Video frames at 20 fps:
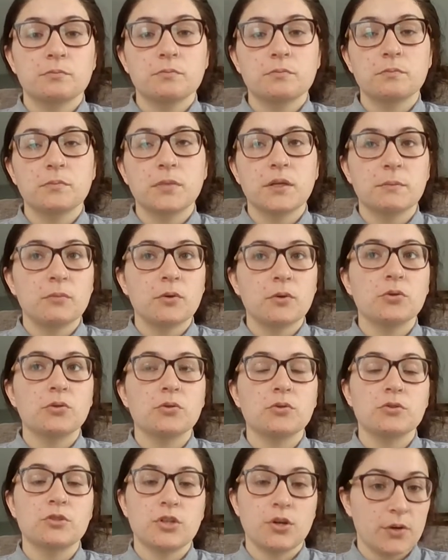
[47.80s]
people
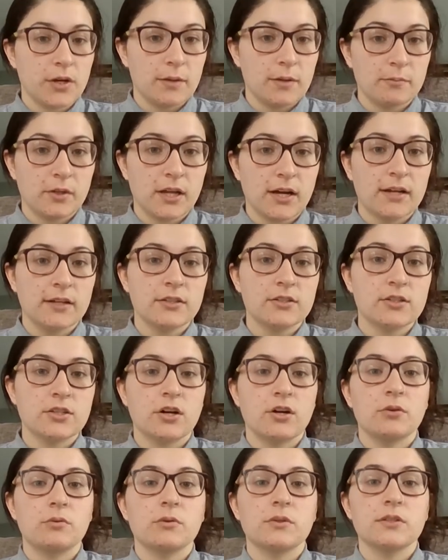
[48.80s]
who donate blood,
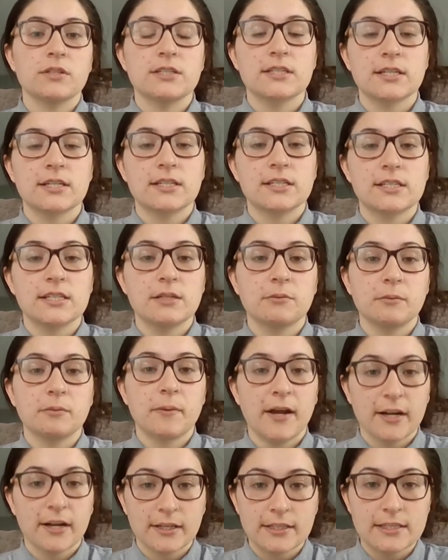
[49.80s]
so 16 with
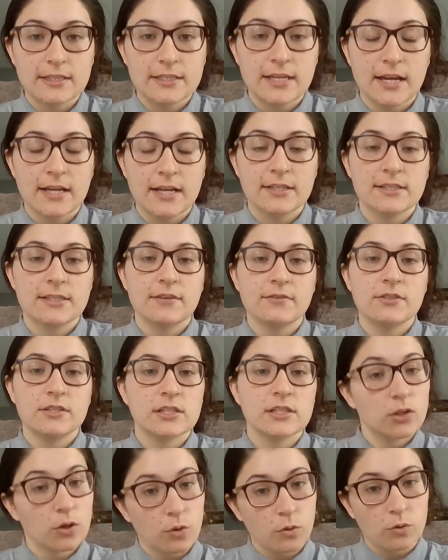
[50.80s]
parent consent,
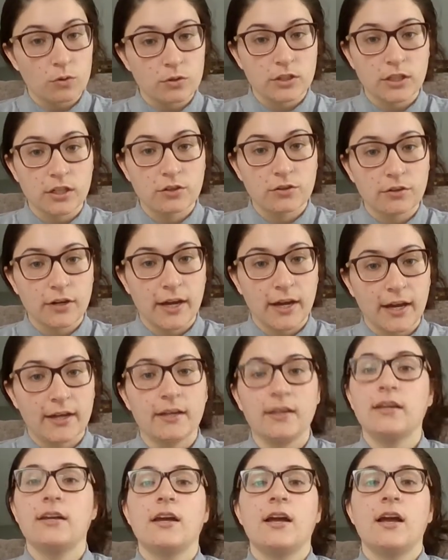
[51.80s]
17 or older are
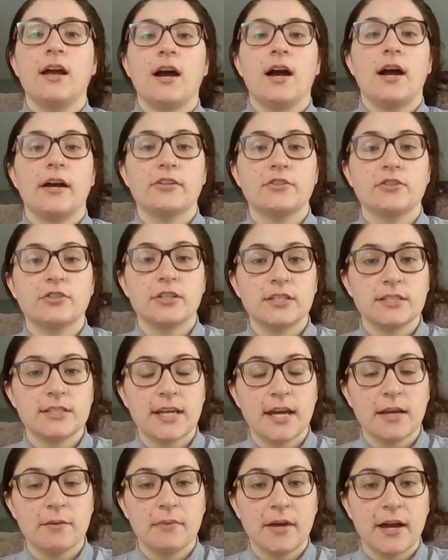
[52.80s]
okay,
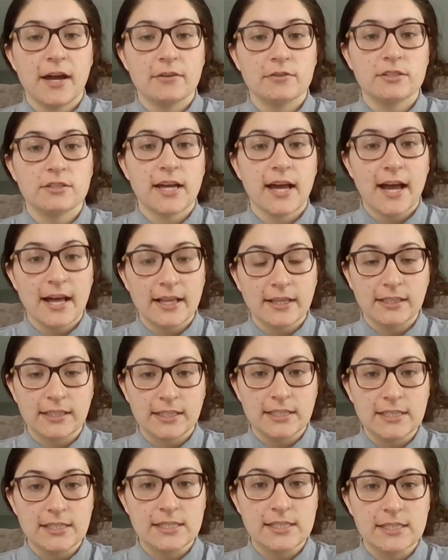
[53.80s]
110 pounds at
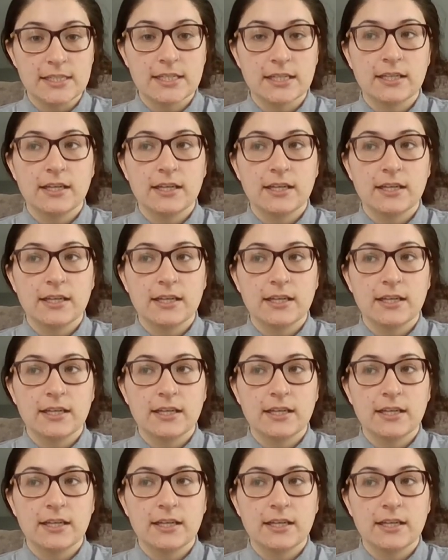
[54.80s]
least.